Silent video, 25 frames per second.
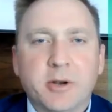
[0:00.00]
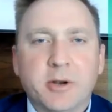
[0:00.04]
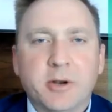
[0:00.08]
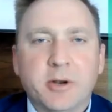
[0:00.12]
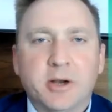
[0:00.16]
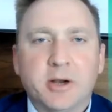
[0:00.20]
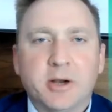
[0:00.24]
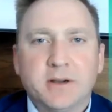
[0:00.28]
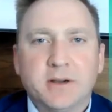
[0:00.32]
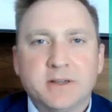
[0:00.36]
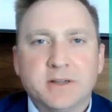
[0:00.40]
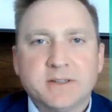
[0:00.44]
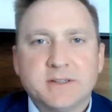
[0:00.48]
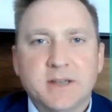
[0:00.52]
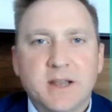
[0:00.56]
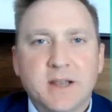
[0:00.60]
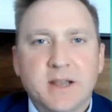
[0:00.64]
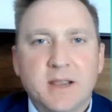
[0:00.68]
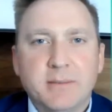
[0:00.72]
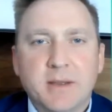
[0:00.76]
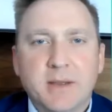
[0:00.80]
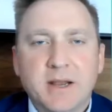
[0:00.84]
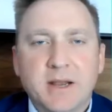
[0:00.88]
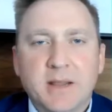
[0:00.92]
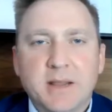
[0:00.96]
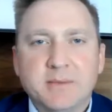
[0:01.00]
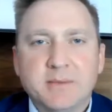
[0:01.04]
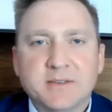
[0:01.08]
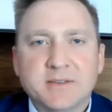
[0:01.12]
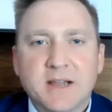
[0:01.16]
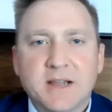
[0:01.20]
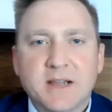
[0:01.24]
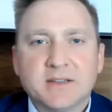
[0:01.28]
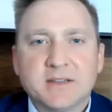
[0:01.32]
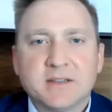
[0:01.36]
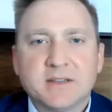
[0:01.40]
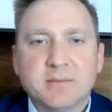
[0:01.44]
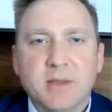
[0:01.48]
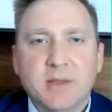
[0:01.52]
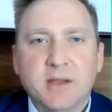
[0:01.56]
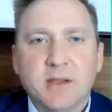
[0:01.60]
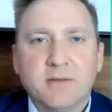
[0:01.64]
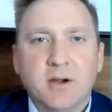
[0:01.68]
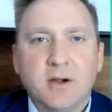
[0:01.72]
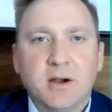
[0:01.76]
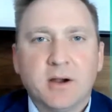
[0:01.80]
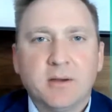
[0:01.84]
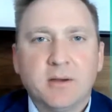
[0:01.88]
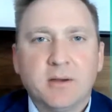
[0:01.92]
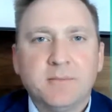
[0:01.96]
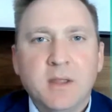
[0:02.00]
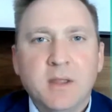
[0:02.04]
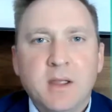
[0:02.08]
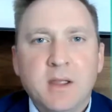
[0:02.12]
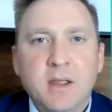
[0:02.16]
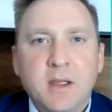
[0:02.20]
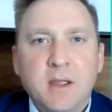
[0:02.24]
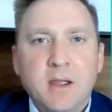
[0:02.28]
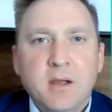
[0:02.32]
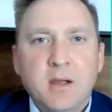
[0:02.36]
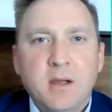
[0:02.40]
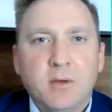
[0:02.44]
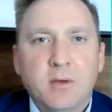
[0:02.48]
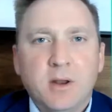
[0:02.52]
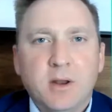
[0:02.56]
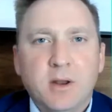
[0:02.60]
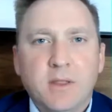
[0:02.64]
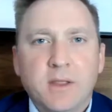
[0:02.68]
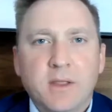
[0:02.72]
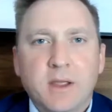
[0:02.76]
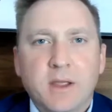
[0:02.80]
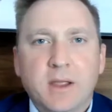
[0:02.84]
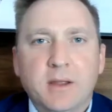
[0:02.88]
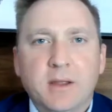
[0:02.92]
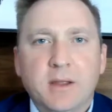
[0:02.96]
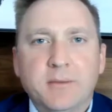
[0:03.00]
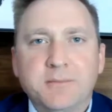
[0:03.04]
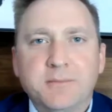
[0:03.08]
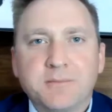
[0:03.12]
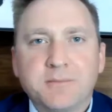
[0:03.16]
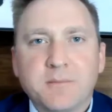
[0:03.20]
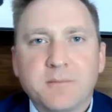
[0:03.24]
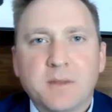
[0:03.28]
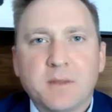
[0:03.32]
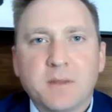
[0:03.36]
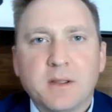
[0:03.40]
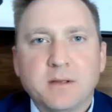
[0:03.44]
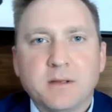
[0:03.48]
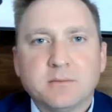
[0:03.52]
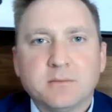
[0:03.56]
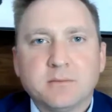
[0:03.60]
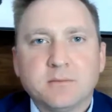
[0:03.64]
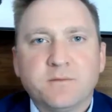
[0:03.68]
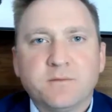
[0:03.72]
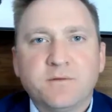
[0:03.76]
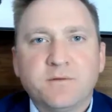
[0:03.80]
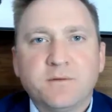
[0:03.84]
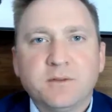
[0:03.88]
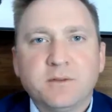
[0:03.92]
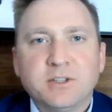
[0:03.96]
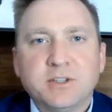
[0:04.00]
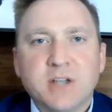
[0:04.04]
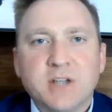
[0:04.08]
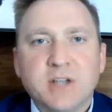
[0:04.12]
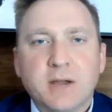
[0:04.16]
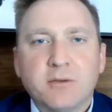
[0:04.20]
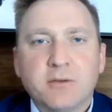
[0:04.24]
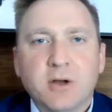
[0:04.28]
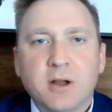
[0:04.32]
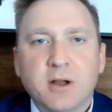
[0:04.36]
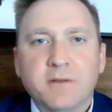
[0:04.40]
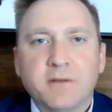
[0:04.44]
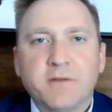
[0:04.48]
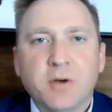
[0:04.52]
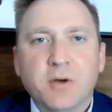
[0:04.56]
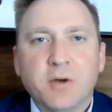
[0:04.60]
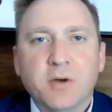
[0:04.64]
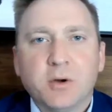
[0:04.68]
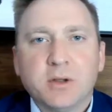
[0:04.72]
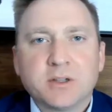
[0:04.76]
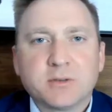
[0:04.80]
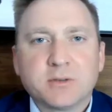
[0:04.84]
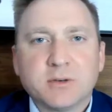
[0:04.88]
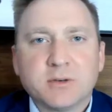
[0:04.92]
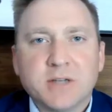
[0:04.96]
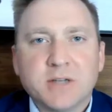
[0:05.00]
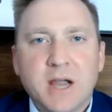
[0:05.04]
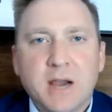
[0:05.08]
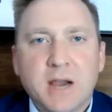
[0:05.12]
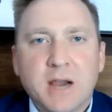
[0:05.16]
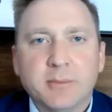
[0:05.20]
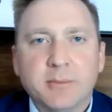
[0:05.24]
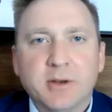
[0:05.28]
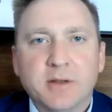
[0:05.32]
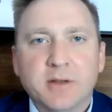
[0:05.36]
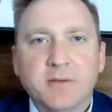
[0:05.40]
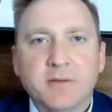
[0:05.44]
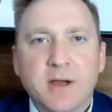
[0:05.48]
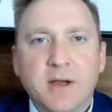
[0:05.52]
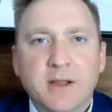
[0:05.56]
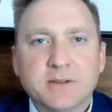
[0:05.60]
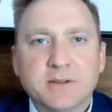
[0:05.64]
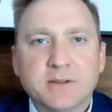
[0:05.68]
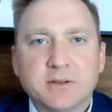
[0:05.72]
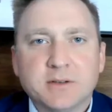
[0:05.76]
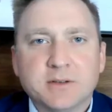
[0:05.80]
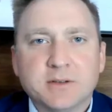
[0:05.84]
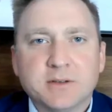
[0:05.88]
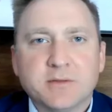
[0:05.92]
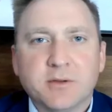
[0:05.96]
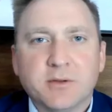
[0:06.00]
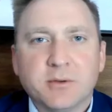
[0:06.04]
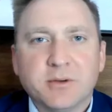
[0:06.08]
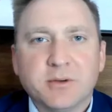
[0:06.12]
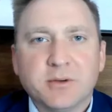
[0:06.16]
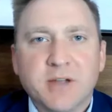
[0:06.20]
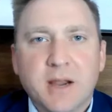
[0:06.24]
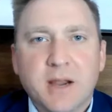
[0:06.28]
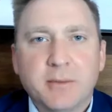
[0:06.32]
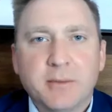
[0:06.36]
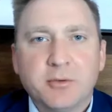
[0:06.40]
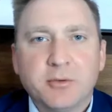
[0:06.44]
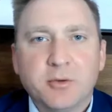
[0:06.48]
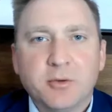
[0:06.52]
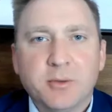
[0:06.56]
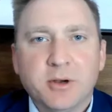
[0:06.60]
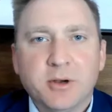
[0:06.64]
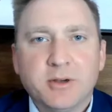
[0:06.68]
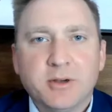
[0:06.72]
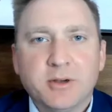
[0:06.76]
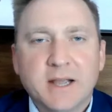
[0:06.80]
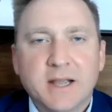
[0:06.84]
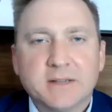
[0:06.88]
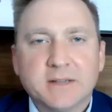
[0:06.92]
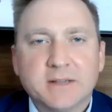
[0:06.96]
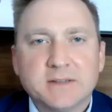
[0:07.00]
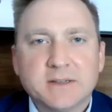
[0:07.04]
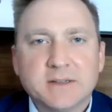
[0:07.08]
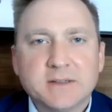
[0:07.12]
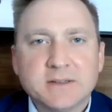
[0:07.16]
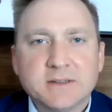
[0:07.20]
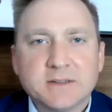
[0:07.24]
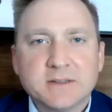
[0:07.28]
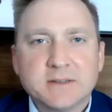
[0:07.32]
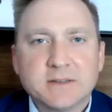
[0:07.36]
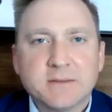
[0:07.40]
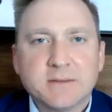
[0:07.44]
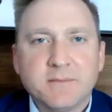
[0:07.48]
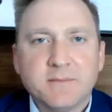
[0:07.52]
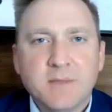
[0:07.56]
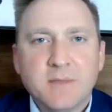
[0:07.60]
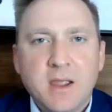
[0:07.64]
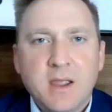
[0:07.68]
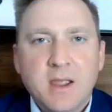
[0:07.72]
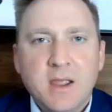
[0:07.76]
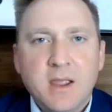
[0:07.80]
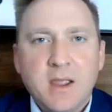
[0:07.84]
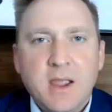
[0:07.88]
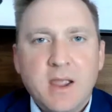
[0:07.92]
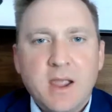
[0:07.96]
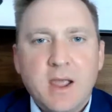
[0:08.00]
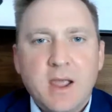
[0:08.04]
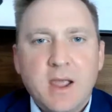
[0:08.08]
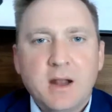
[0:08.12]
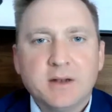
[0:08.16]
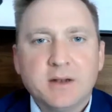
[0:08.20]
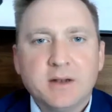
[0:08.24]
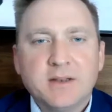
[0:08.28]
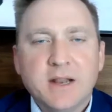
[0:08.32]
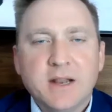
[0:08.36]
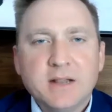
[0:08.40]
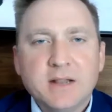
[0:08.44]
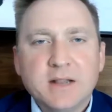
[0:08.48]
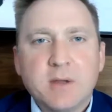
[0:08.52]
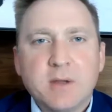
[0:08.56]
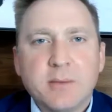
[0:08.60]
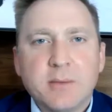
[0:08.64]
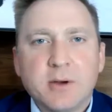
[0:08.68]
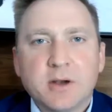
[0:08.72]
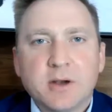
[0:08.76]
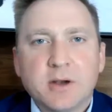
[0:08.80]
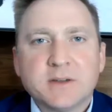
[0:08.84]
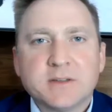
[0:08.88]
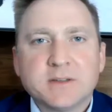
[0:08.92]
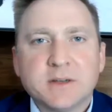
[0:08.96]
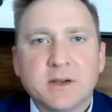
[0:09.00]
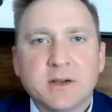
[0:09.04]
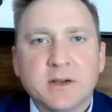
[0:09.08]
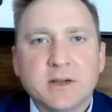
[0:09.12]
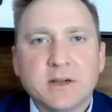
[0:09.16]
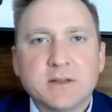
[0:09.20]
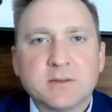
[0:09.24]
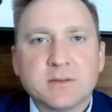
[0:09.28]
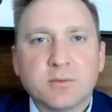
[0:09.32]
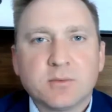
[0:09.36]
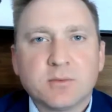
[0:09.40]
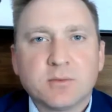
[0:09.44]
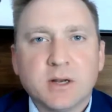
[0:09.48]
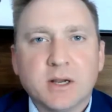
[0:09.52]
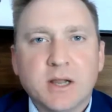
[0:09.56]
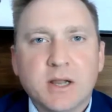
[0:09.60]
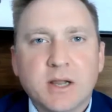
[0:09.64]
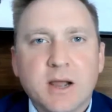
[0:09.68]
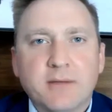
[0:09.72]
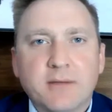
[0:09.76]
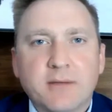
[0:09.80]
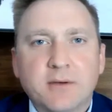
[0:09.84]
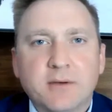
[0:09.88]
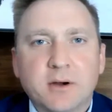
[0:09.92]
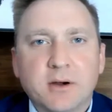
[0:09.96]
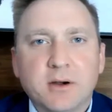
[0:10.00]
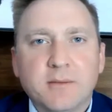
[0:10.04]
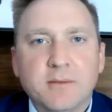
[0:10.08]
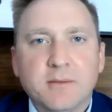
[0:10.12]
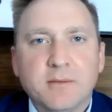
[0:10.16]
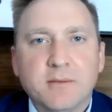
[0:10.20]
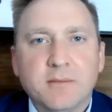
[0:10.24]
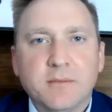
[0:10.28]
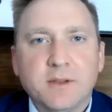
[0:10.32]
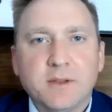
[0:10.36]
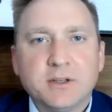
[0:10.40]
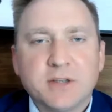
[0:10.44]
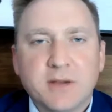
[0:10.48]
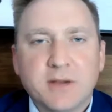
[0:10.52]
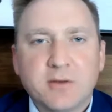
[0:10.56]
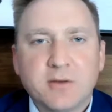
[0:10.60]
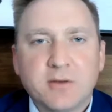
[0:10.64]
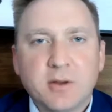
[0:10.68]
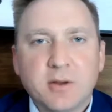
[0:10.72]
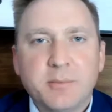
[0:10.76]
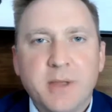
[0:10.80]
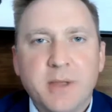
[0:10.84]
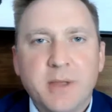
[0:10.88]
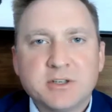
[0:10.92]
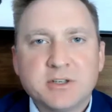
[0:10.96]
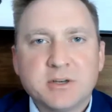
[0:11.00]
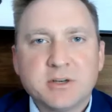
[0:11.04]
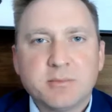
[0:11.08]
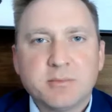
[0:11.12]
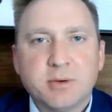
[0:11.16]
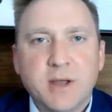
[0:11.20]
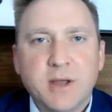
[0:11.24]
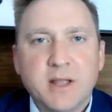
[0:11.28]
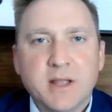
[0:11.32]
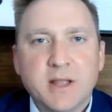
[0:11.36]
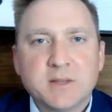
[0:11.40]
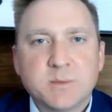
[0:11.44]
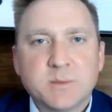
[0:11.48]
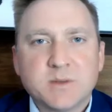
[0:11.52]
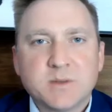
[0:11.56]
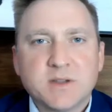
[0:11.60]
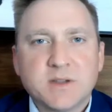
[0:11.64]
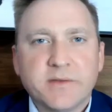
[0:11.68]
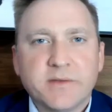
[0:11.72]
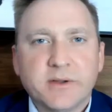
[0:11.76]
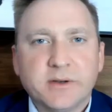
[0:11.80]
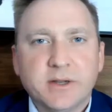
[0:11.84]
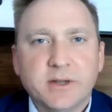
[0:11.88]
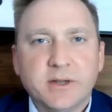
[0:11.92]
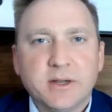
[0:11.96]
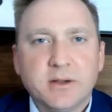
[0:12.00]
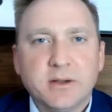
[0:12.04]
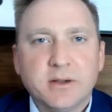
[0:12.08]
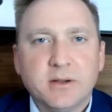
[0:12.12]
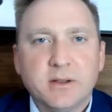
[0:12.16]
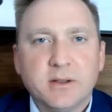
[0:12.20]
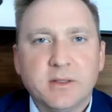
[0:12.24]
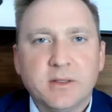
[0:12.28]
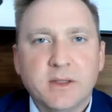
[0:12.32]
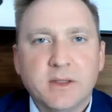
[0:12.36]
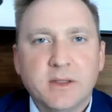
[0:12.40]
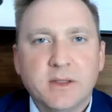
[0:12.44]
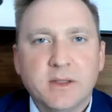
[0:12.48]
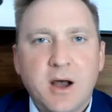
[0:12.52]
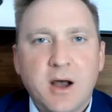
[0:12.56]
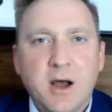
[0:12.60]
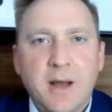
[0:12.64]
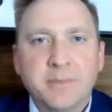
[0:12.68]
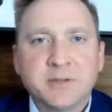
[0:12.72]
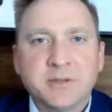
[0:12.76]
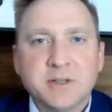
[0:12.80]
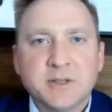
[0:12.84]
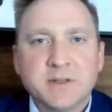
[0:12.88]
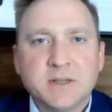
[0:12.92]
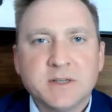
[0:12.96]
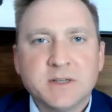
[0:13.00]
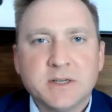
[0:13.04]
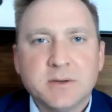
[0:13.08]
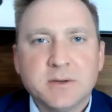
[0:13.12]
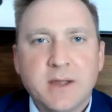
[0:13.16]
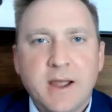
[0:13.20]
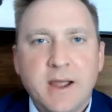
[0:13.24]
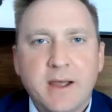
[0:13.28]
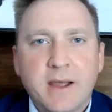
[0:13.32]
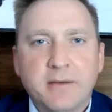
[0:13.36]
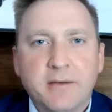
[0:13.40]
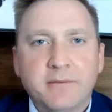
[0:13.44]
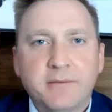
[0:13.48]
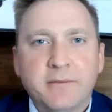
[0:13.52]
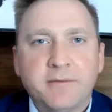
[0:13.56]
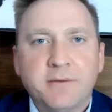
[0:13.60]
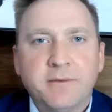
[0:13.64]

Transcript: series today. My name is Tyson Mavar, one of the Chevron-focused retirement advisors for the Retirement Group here in Texas. And on today's webinar series, we're going to cover the Chevron pension plan, specifically the options that you have